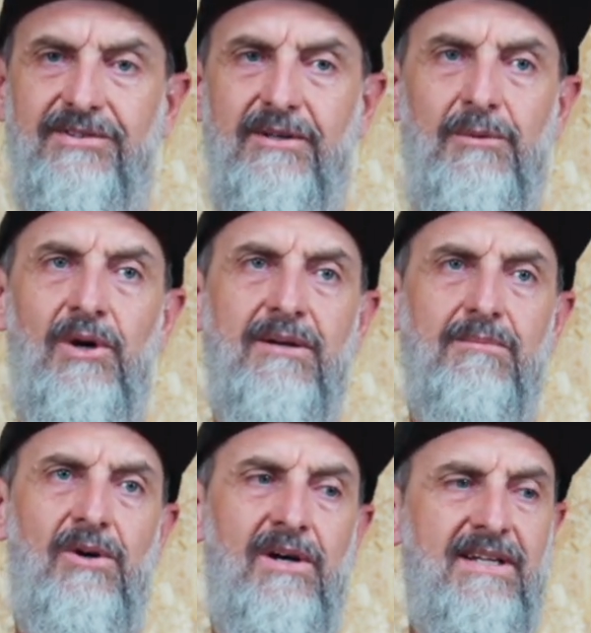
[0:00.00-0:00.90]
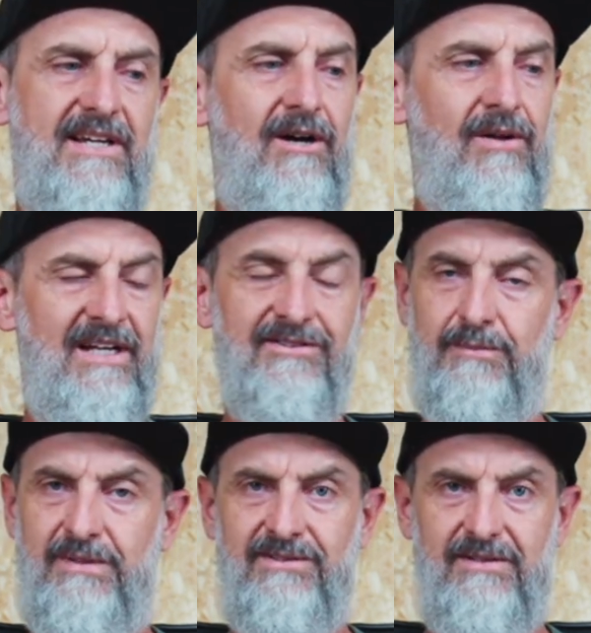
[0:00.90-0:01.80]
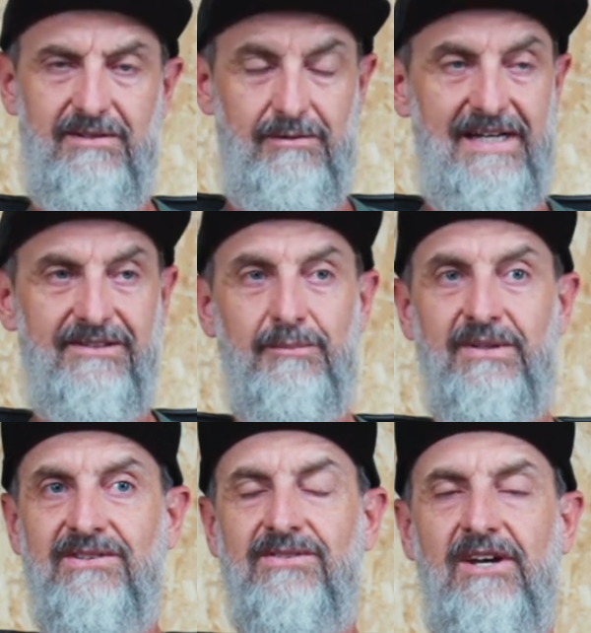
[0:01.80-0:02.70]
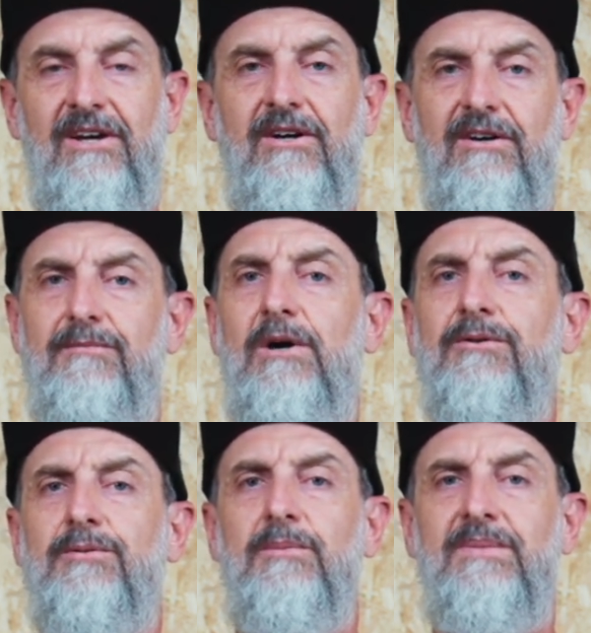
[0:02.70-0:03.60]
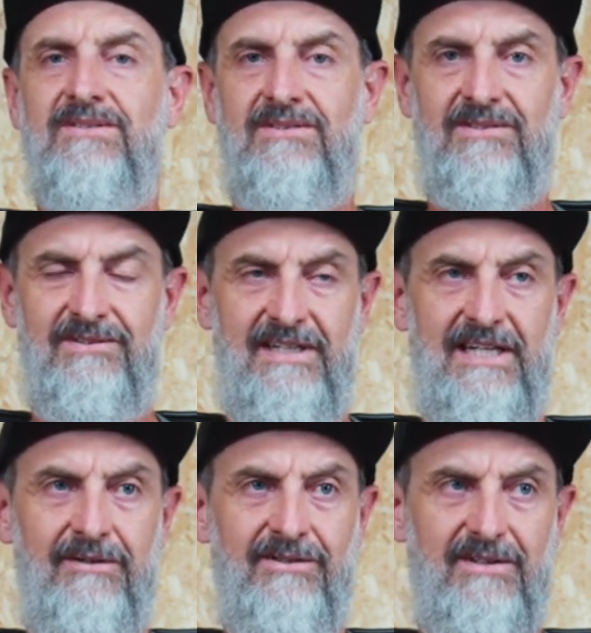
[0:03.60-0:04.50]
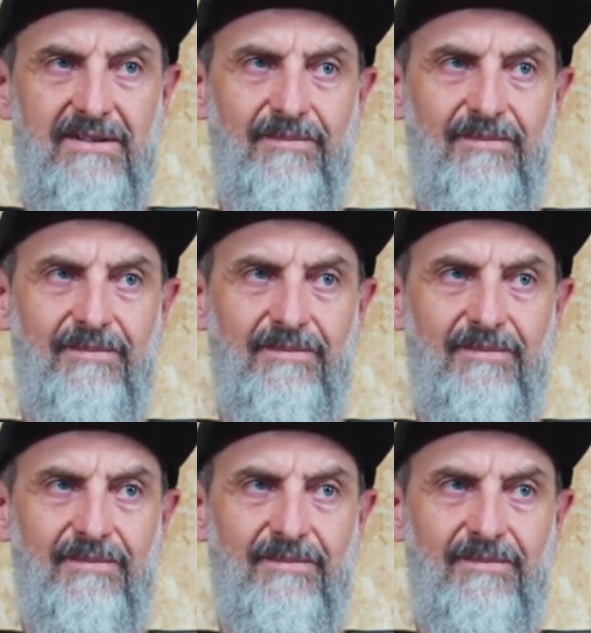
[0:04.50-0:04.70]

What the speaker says: So my goal as a business owner of multiple businesses now is,